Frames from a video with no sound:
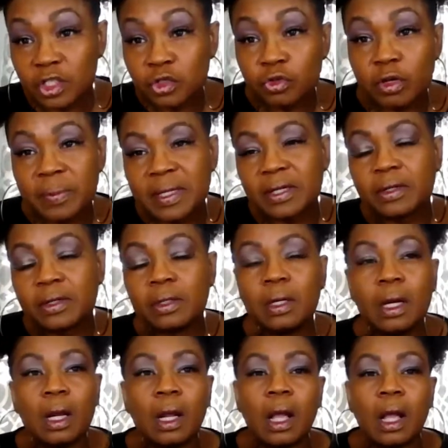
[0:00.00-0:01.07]
distributor.
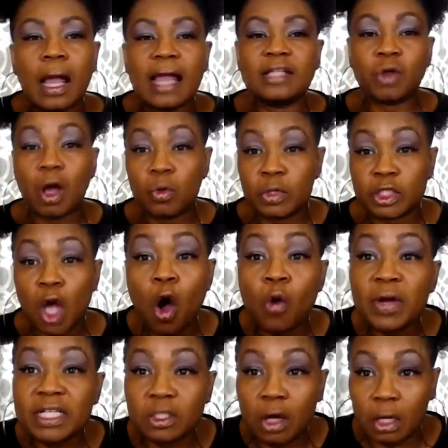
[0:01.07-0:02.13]
And so I was
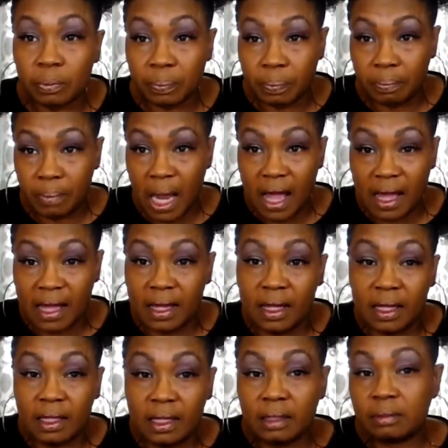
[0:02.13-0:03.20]
always on
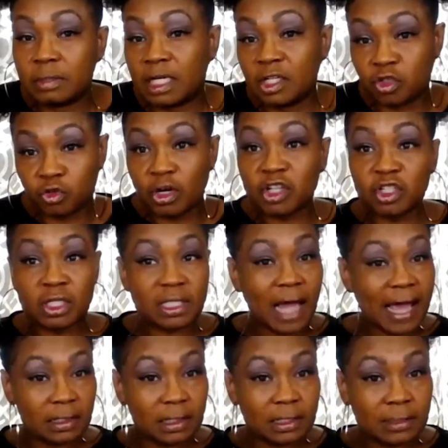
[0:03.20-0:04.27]
construction
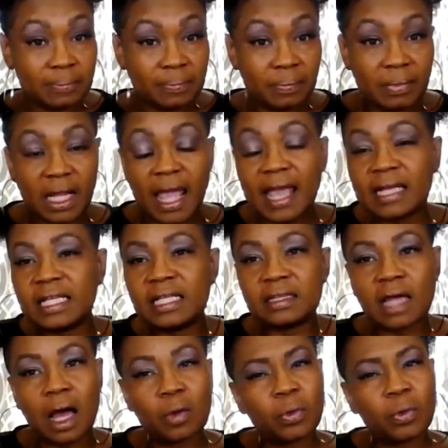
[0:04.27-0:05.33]
sites. And he
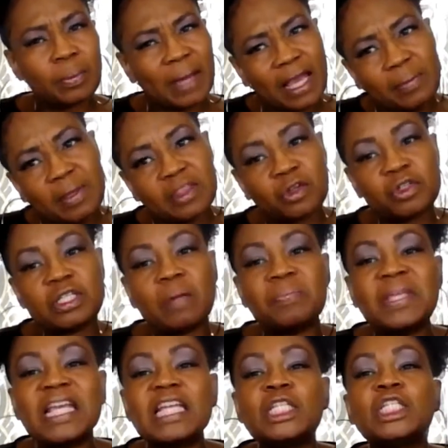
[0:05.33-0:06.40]
thought, well, maybe there's
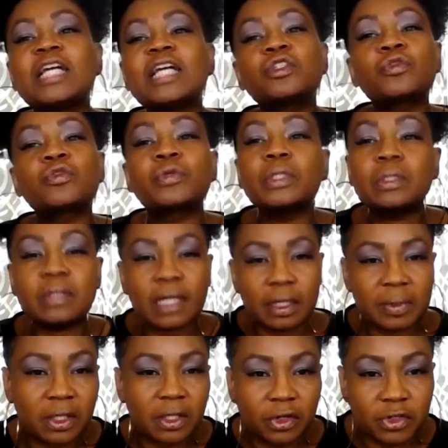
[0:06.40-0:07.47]
something industrial that
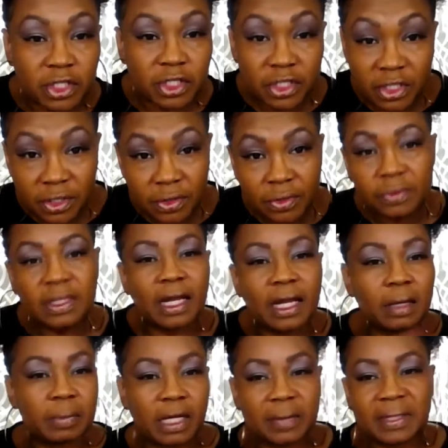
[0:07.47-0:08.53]
I'm allergic to that
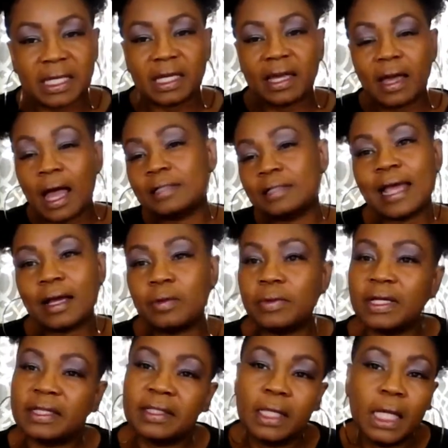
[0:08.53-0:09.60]
I'm coming in contact
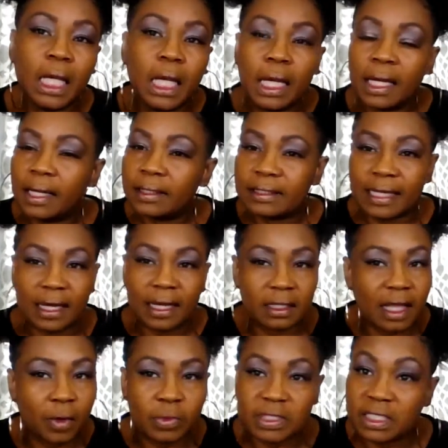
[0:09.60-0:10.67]
with. Yeah,
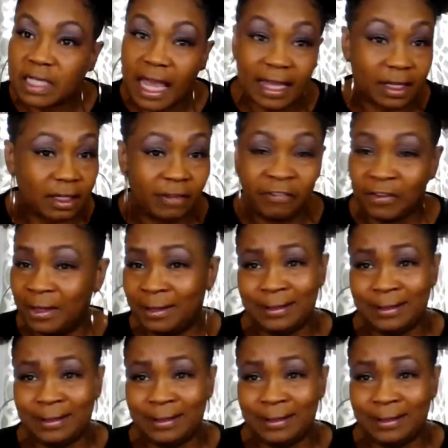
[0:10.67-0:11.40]
that was a negative.